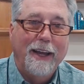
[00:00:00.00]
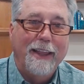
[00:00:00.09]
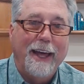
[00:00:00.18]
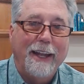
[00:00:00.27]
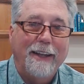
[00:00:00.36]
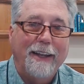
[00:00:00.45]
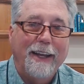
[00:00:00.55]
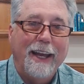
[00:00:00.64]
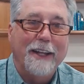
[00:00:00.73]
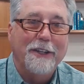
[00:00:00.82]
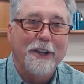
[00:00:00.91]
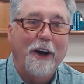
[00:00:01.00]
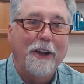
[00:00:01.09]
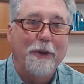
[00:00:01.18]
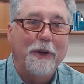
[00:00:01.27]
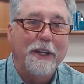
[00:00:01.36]
That it's
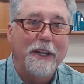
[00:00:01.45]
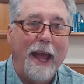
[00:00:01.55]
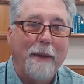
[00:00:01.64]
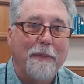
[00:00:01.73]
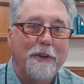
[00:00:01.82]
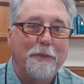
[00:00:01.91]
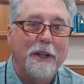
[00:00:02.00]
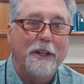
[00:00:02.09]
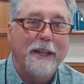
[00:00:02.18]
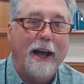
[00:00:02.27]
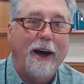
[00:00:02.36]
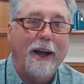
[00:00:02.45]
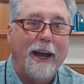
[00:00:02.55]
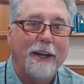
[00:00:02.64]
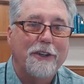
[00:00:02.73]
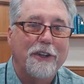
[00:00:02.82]
not doing damage, but it's
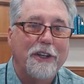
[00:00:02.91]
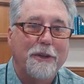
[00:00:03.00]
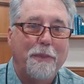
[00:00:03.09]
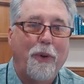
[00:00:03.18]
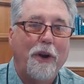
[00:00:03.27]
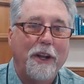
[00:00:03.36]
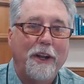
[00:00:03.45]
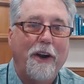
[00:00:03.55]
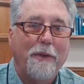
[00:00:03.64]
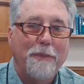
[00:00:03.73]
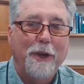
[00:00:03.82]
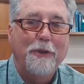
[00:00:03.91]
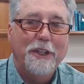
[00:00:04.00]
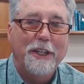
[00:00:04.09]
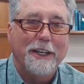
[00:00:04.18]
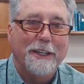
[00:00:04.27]
actually supporting our
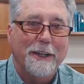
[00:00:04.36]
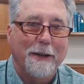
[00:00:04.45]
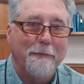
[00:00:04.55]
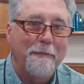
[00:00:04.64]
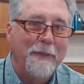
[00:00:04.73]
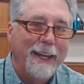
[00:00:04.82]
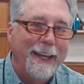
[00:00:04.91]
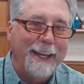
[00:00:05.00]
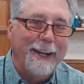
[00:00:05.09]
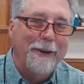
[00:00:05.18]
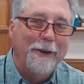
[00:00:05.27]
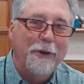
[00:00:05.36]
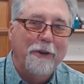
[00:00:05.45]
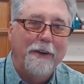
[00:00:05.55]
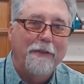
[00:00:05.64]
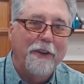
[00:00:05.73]
immune system. Who would
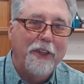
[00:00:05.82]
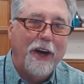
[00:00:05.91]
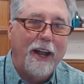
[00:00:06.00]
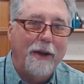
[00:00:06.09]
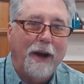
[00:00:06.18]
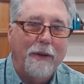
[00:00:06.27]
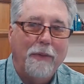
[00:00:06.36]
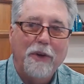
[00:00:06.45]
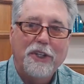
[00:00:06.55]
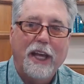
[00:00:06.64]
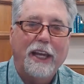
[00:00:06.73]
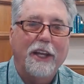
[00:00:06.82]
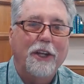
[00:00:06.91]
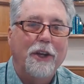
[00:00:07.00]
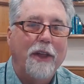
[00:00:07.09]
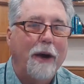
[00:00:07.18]
have ever thought? I wish they could
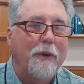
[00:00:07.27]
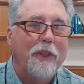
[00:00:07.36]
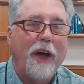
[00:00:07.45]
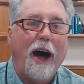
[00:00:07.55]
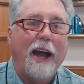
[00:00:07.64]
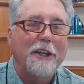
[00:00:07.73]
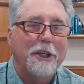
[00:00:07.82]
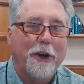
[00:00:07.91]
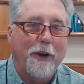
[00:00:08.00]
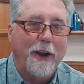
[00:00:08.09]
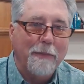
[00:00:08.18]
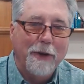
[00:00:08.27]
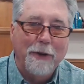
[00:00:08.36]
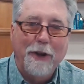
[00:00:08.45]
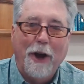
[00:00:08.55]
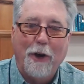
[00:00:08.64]
do that with ice cream.
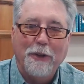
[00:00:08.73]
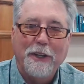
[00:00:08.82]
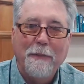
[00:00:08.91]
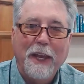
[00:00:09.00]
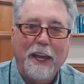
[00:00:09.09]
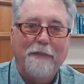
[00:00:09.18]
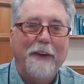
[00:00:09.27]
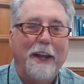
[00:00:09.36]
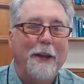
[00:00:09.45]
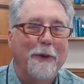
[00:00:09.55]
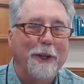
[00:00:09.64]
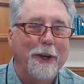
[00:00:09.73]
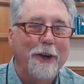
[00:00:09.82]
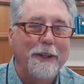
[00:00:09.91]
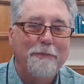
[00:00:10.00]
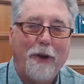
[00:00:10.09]
Who knows? If anyone
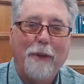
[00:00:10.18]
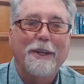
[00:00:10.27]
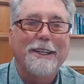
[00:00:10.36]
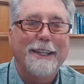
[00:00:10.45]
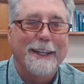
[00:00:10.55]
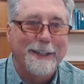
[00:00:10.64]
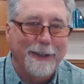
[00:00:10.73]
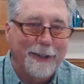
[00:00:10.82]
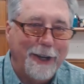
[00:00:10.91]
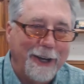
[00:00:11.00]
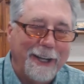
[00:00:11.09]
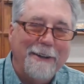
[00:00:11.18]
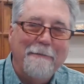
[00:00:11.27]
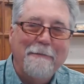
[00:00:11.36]
could, probably Sisel could.